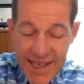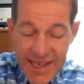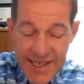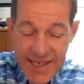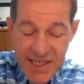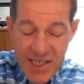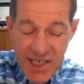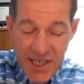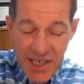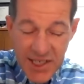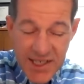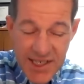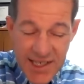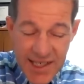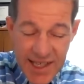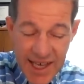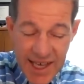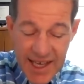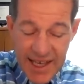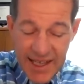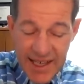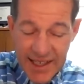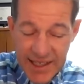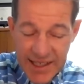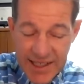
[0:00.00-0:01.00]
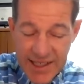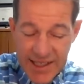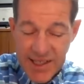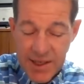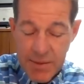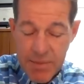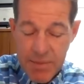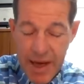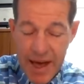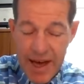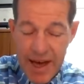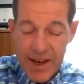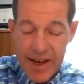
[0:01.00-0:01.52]
teach us
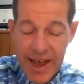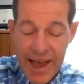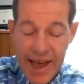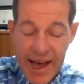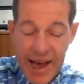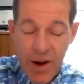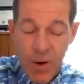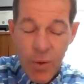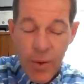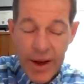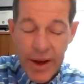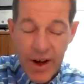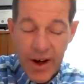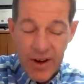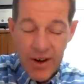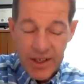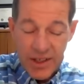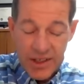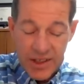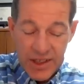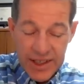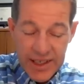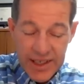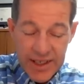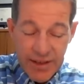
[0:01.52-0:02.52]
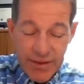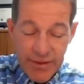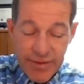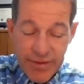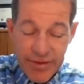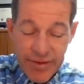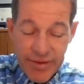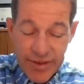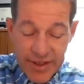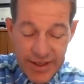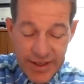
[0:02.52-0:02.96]
things about how we are to live.